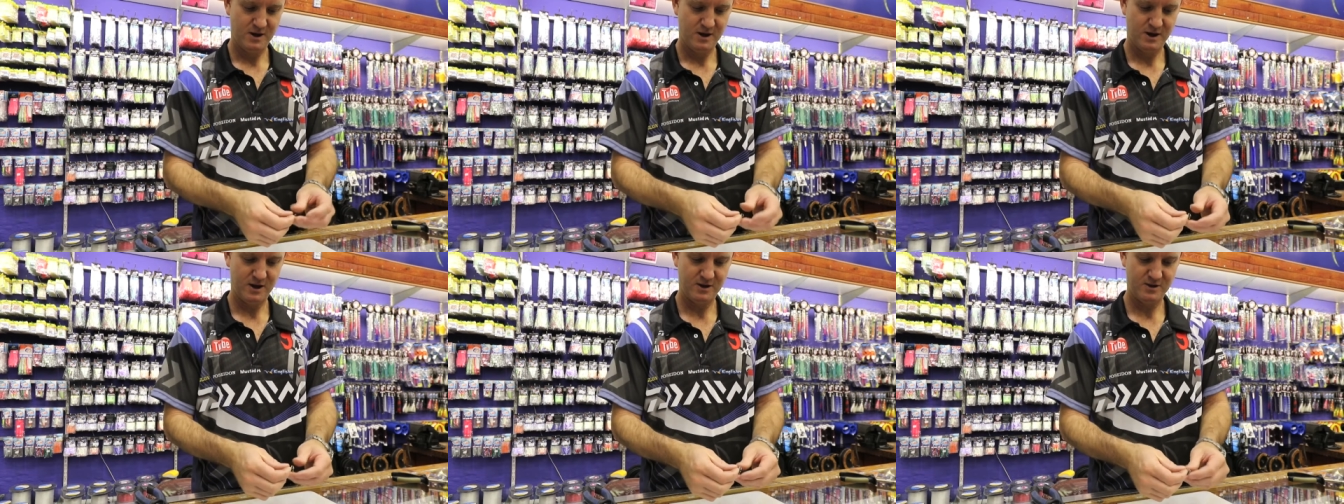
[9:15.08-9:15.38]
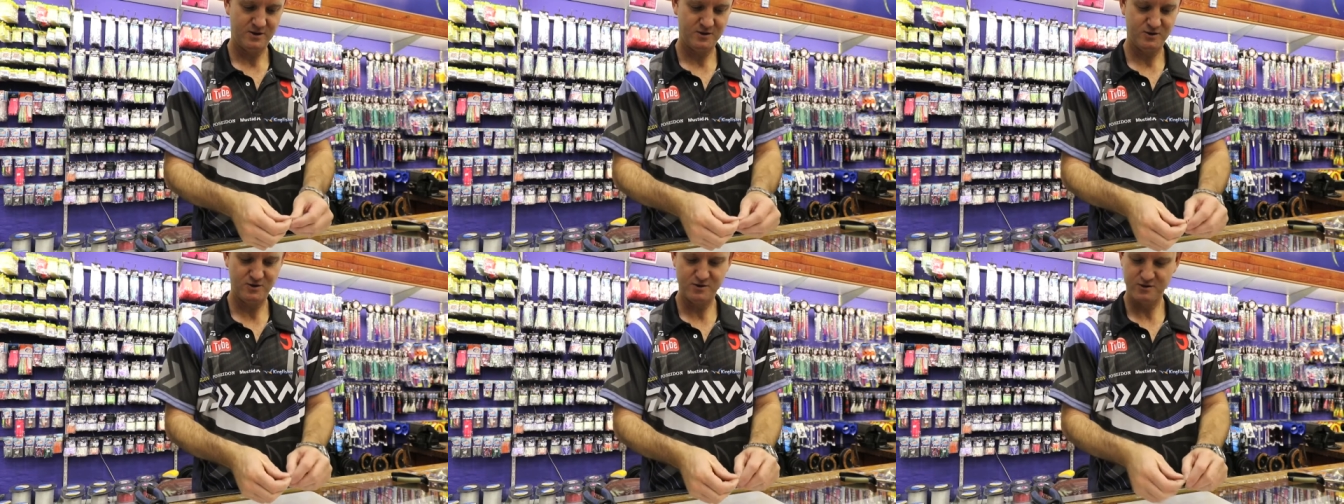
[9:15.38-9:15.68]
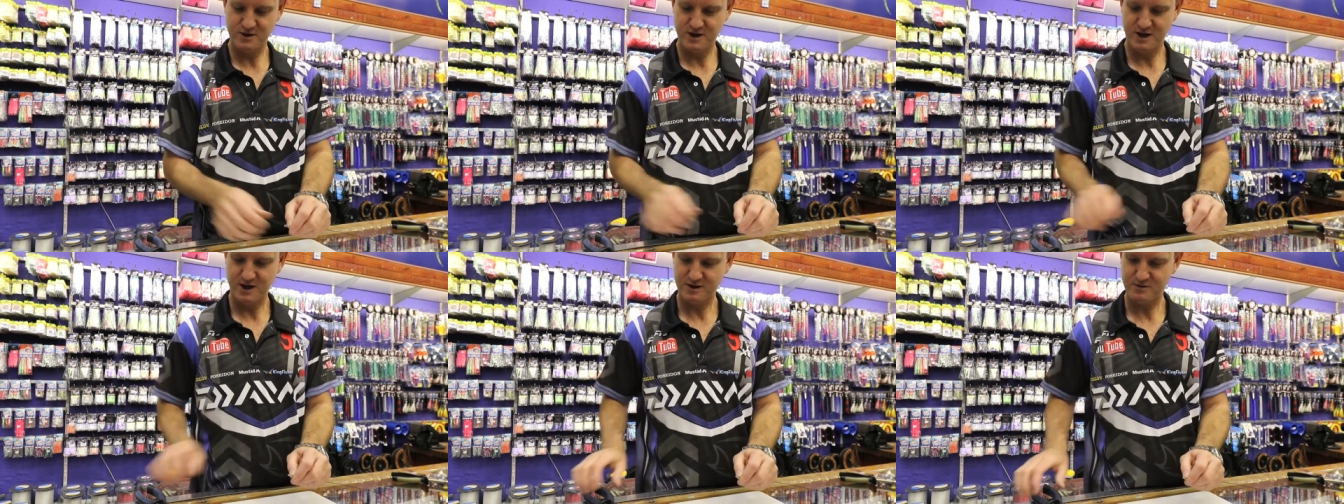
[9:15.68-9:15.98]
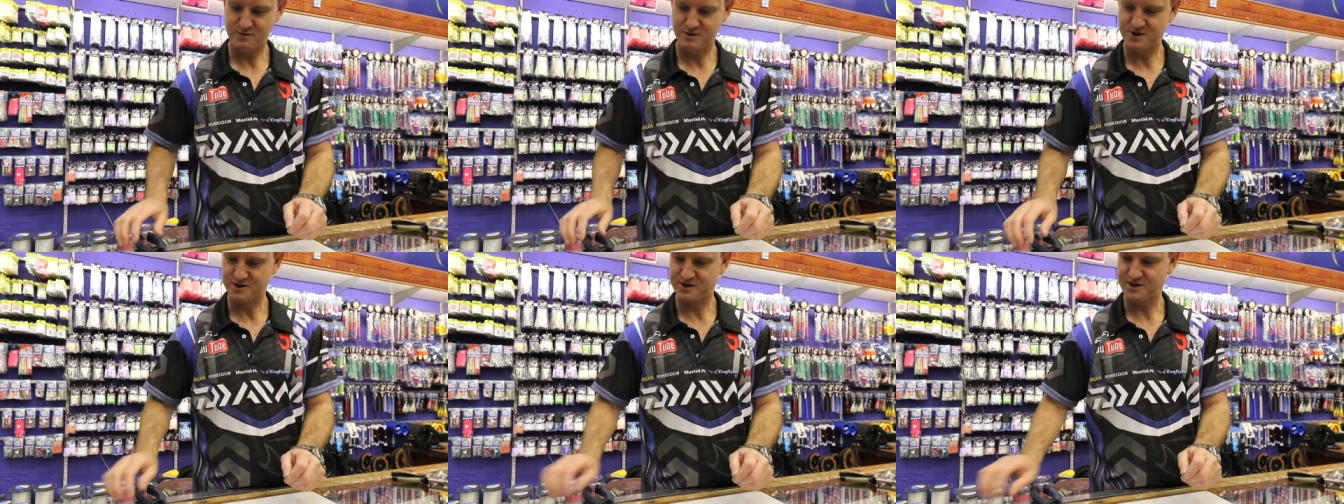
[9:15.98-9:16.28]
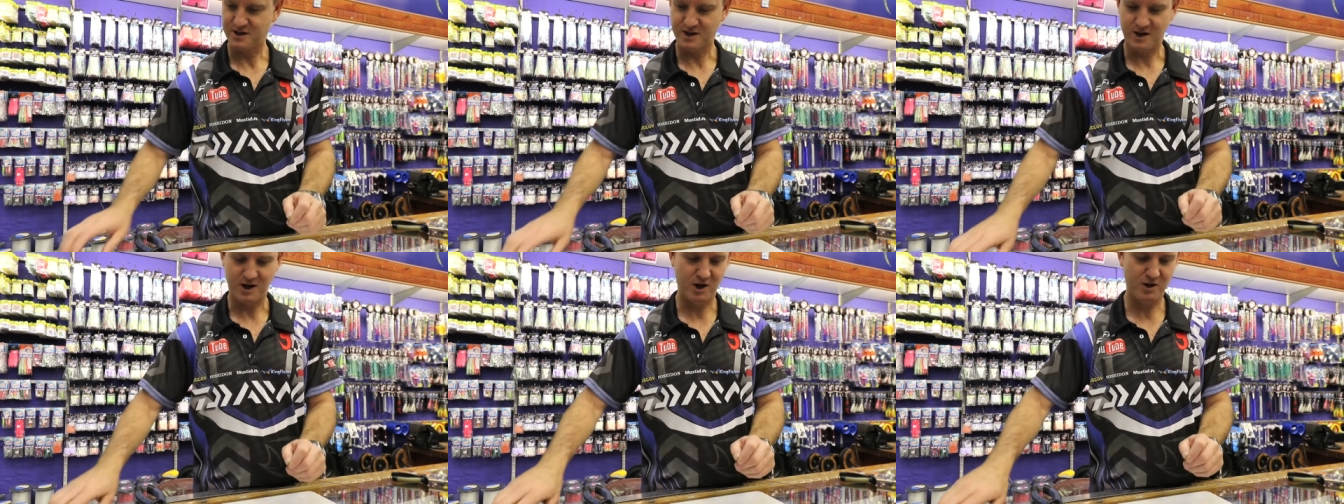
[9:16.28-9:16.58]
And to do that, we're just
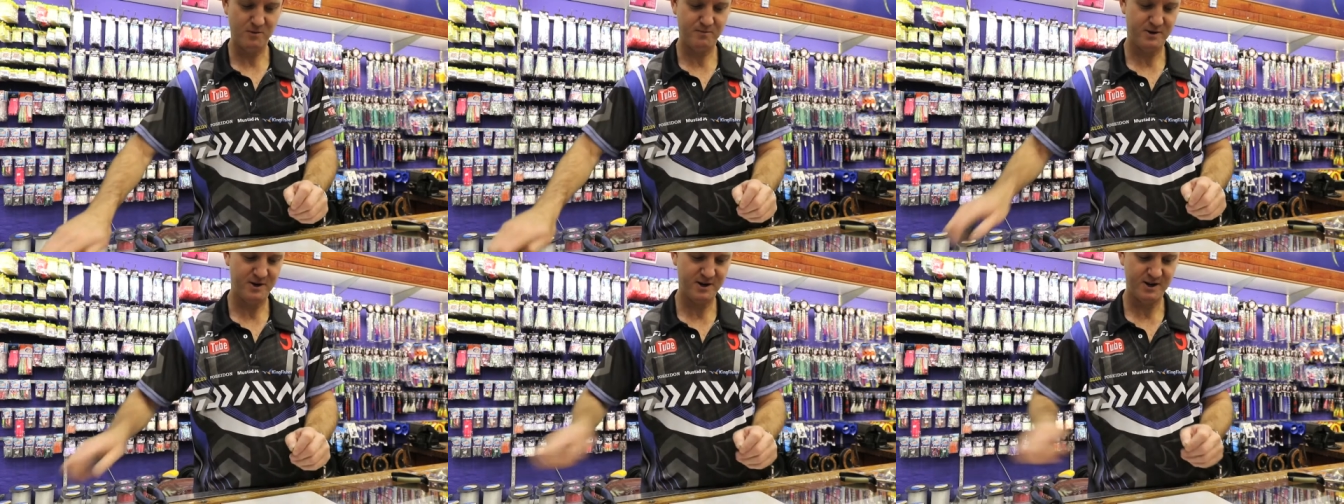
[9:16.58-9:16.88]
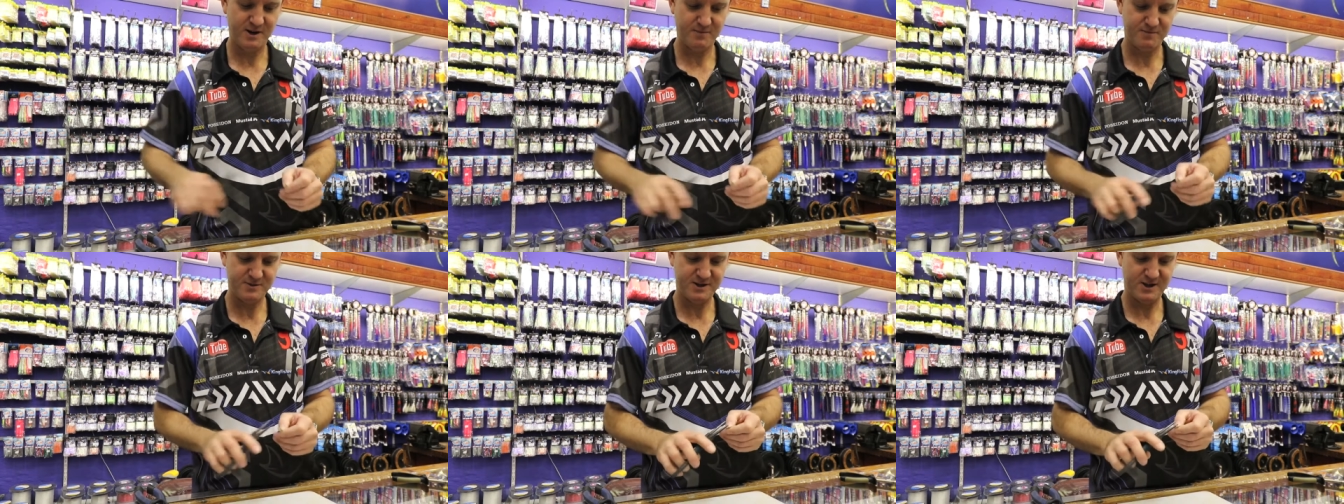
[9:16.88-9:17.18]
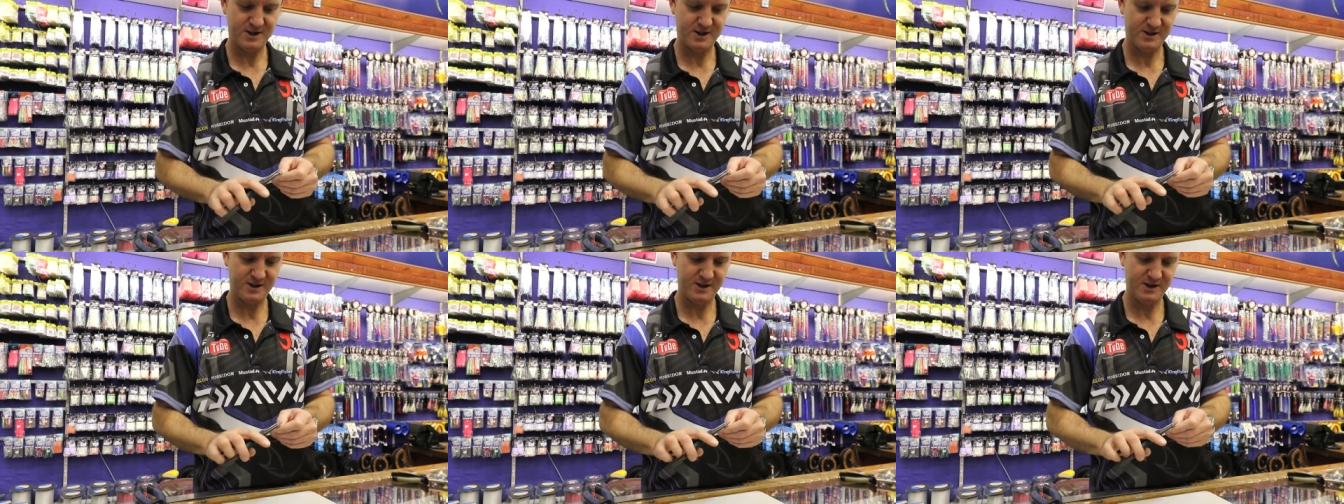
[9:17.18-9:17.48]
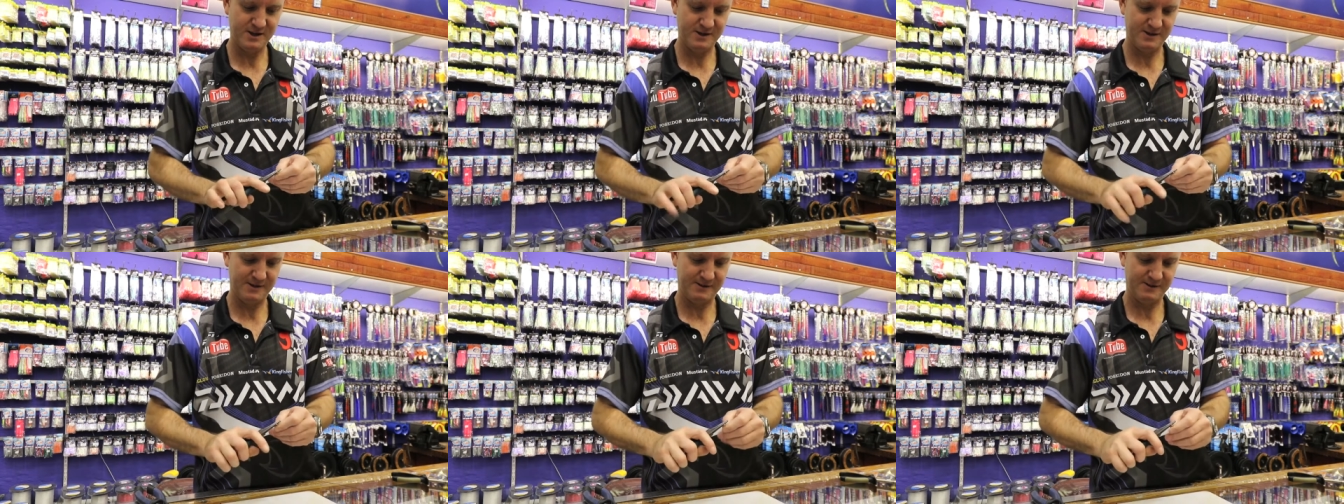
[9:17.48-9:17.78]
going to open it up slightly,